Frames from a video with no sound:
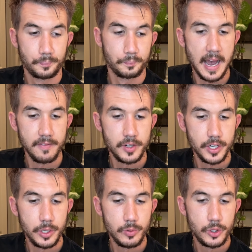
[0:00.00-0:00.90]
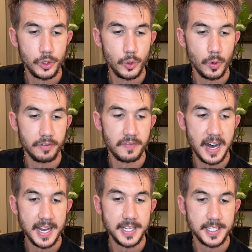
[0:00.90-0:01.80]
After you do
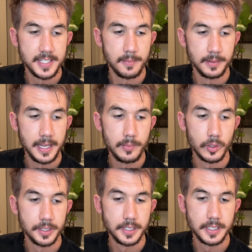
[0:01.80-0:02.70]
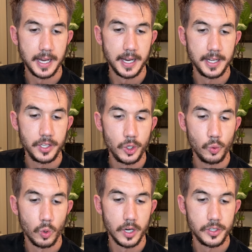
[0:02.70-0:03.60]
find some labels that you
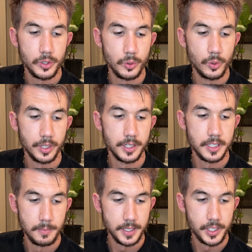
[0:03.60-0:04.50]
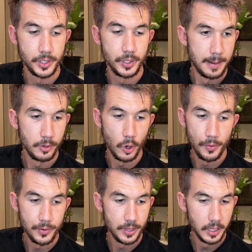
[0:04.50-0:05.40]
want to submit to, go
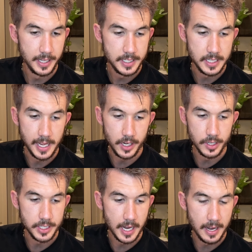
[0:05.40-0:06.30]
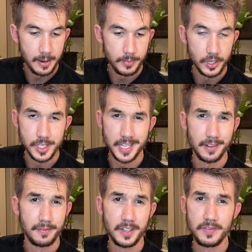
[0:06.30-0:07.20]
through the list, take your time. There's like
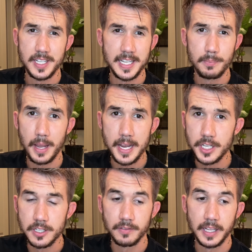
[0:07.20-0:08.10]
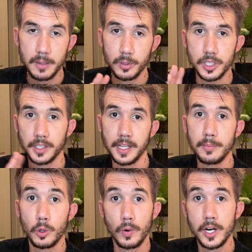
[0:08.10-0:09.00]
15 pages of labels on
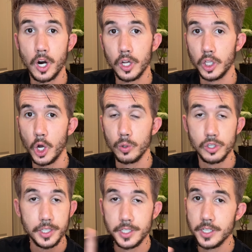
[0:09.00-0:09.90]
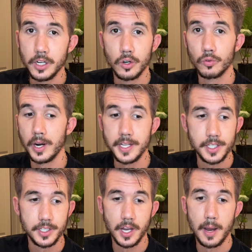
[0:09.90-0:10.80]
Label Radar alone. So this is a great
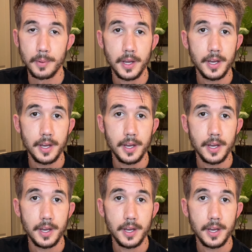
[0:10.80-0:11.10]
stop.